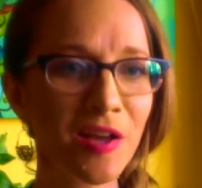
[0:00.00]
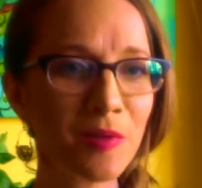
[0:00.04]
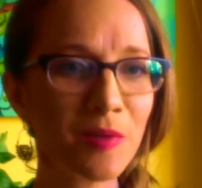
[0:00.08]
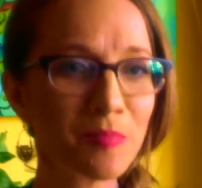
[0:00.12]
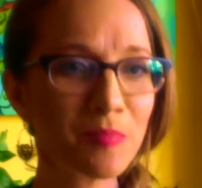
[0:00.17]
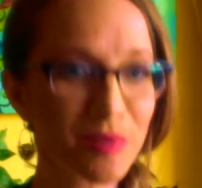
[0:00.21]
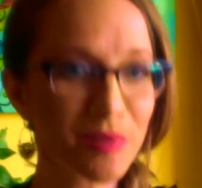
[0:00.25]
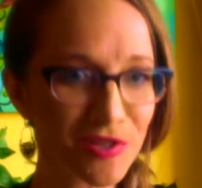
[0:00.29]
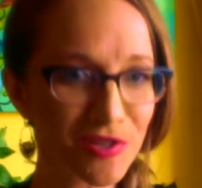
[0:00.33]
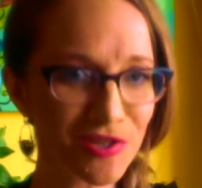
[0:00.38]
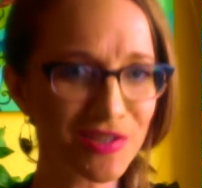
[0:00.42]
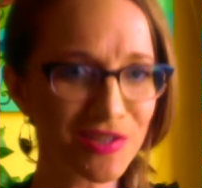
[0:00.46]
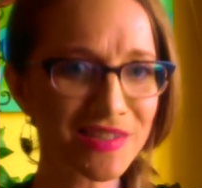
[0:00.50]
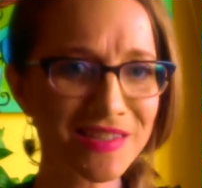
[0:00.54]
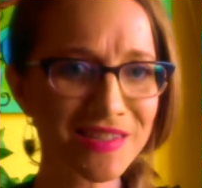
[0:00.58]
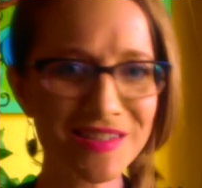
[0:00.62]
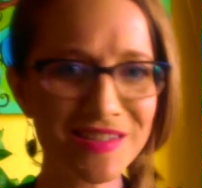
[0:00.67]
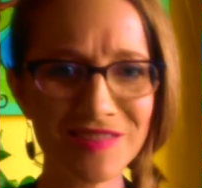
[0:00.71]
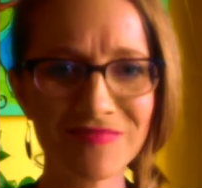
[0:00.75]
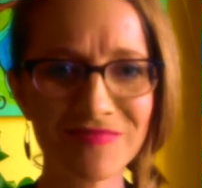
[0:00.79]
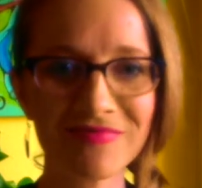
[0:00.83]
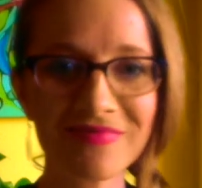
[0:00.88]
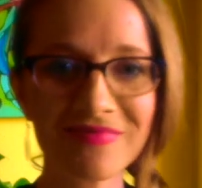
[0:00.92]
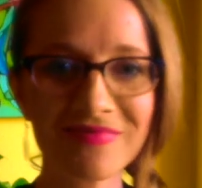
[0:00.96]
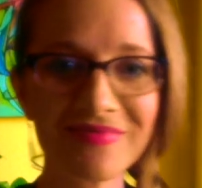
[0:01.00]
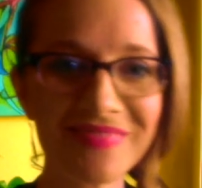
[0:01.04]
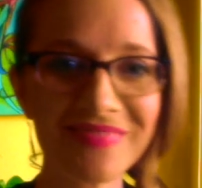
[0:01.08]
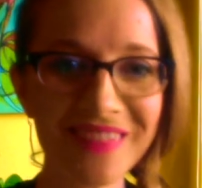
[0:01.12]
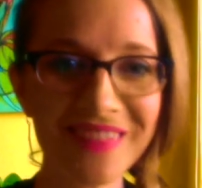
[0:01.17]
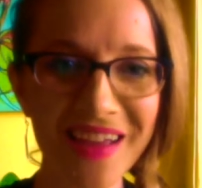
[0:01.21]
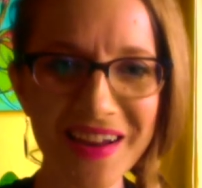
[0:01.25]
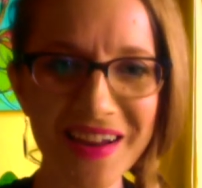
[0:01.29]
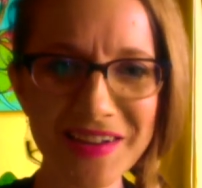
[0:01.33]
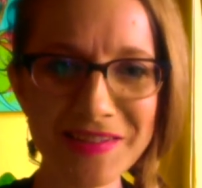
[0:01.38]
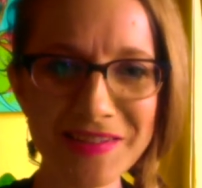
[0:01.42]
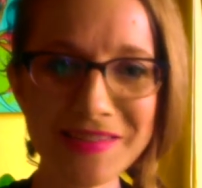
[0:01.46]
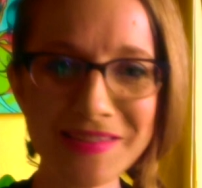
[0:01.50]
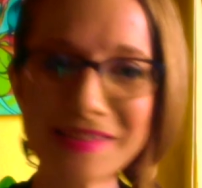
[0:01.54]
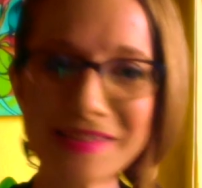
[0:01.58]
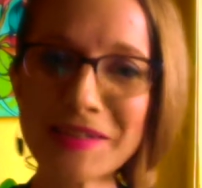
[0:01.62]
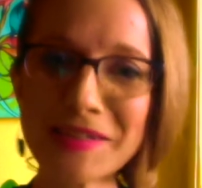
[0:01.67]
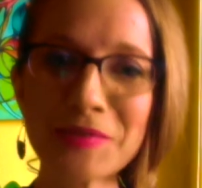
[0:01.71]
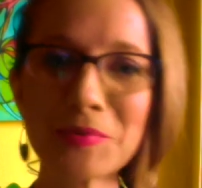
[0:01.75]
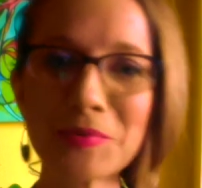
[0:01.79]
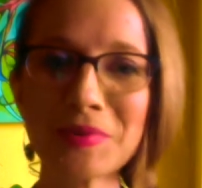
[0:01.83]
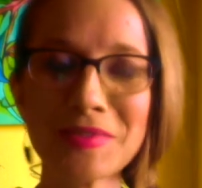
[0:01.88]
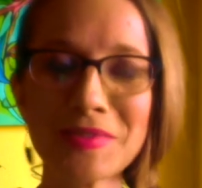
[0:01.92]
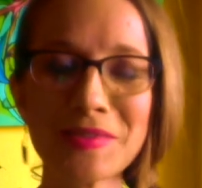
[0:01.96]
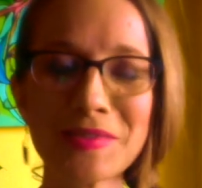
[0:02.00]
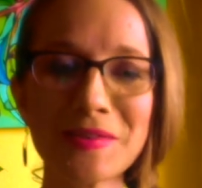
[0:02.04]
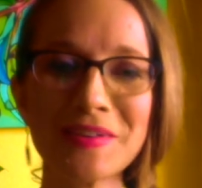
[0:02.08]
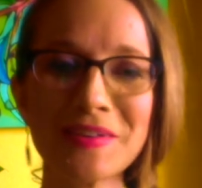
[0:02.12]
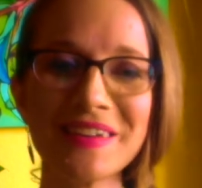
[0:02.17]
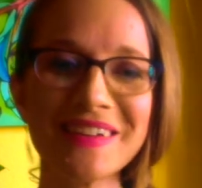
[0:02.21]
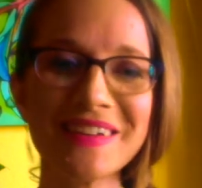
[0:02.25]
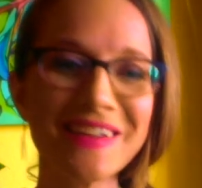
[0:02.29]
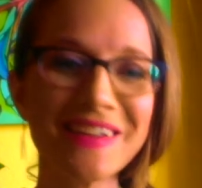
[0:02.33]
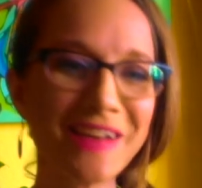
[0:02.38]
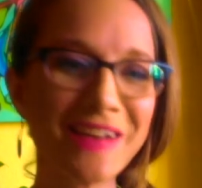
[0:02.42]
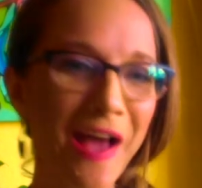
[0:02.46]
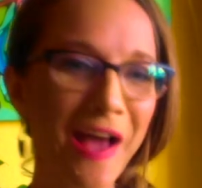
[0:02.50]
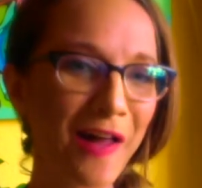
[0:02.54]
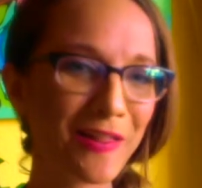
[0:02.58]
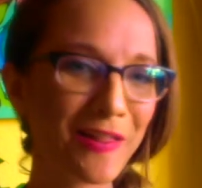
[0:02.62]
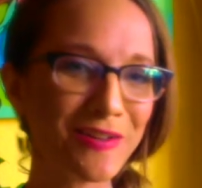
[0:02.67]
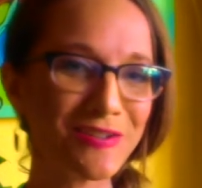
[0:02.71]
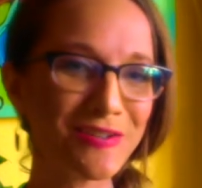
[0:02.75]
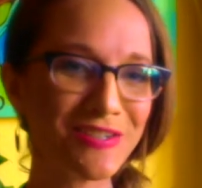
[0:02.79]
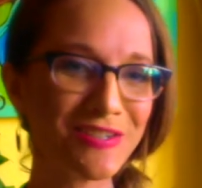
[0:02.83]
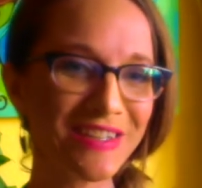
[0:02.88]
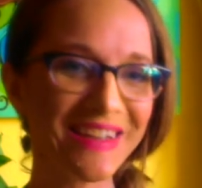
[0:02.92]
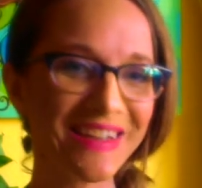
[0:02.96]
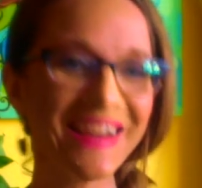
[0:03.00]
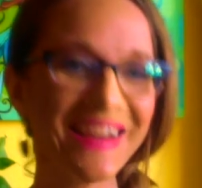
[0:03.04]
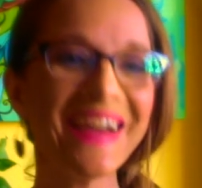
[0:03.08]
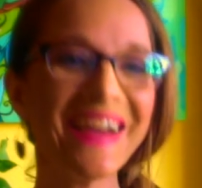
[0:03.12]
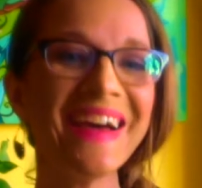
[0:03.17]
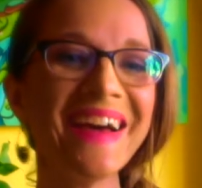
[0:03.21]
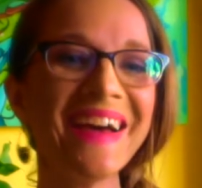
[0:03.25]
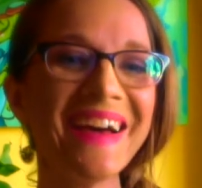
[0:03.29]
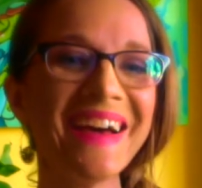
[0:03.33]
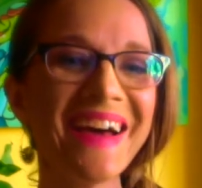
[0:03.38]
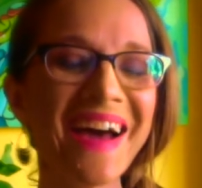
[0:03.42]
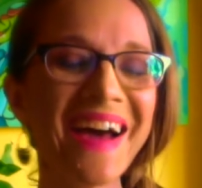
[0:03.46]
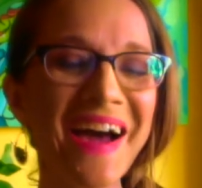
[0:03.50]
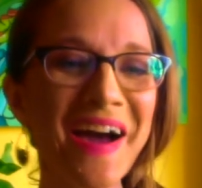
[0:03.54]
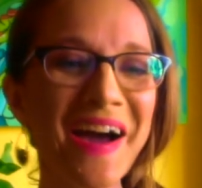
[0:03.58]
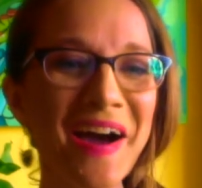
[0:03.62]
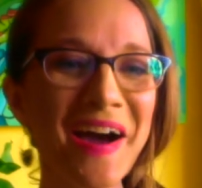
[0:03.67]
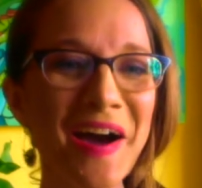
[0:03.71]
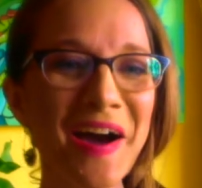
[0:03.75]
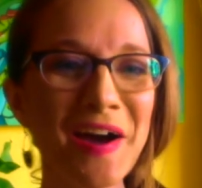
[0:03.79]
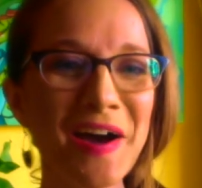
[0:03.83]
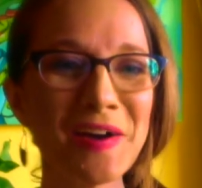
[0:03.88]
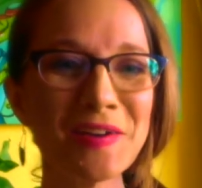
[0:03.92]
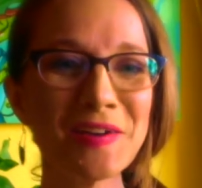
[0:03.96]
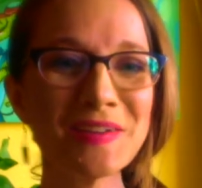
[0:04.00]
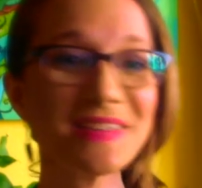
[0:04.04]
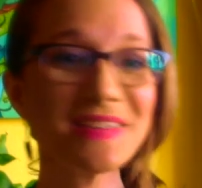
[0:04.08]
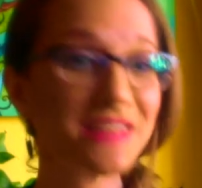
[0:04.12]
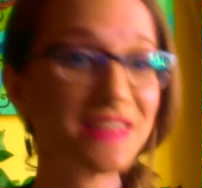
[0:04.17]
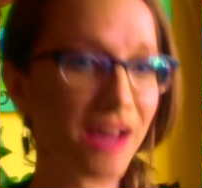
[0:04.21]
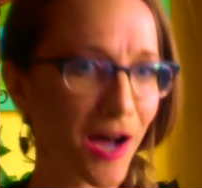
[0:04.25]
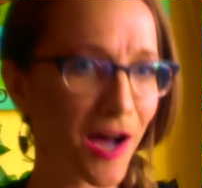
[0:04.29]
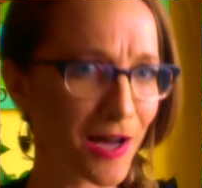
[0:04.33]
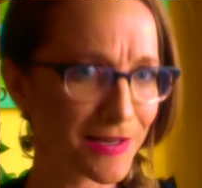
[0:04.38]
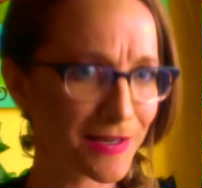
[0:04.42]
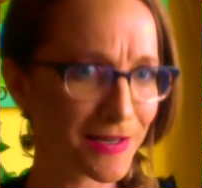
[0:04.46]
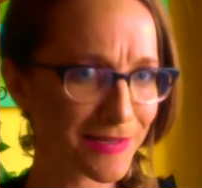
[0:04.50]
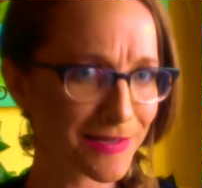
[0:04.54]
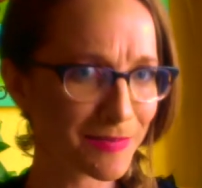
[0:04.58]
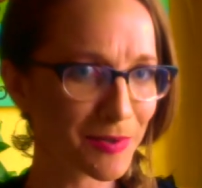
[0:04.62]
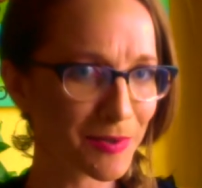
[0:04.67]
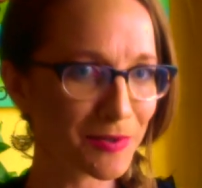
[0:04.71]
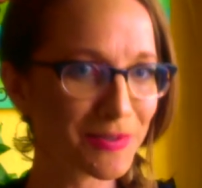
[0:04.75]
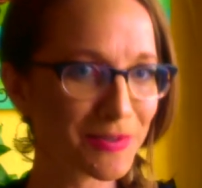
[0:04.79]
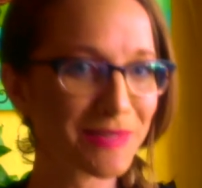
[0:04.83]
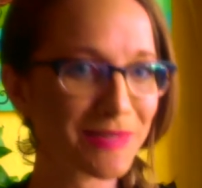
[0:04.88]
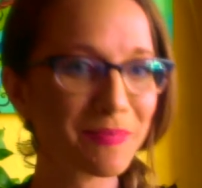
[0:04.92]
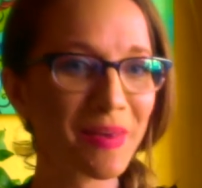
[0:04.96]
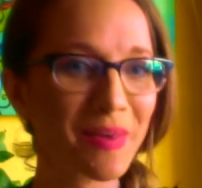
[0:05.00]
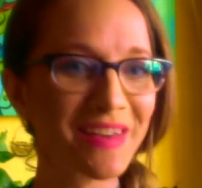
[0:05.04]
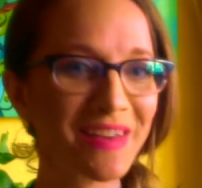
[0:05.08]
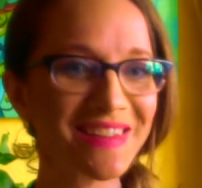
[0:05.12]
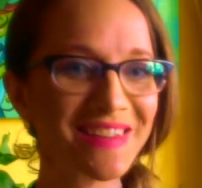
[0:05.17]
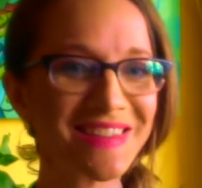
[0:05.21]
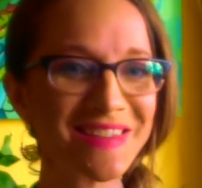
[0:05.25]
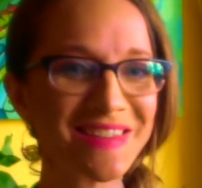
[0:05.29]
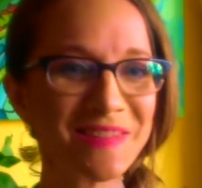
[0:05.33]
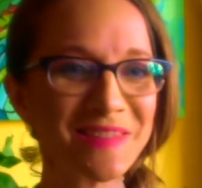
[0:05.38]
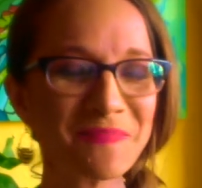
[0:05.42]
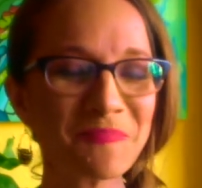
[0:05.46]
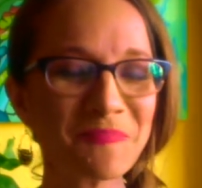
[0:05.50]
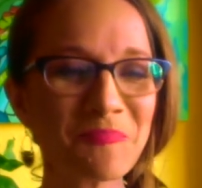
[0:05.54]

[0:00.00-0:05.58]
But just to kind of stick with the analogy, it's a hospital space.